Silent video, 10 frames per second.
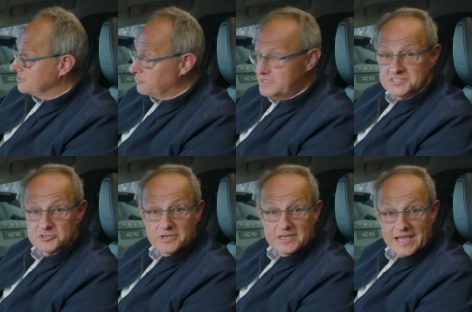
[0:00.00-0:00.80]

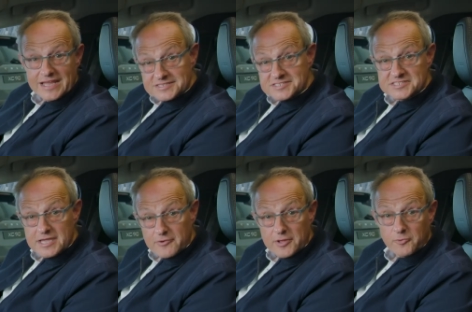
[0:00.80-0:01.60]
windscreen and
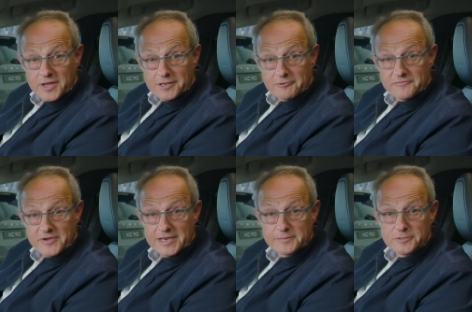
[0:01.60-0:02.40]
steering wheel are
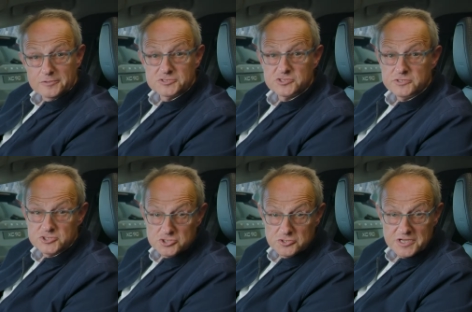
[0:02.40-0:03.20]
available to
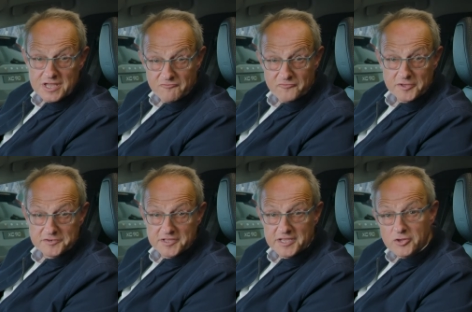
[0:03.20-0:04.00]
ensure comfort
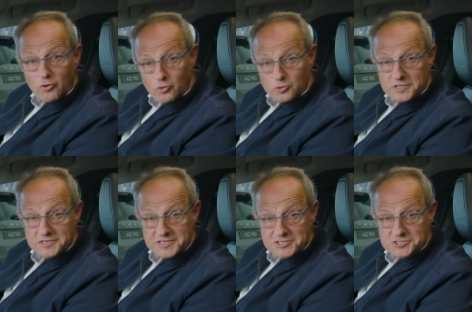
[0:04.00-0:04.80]
in all
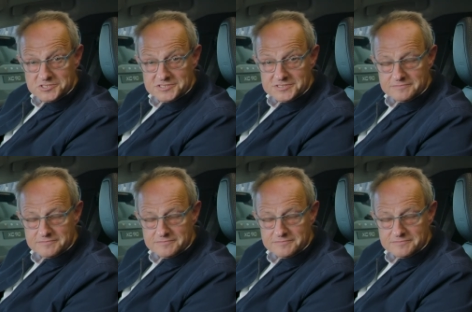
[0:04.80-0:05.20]
conditions.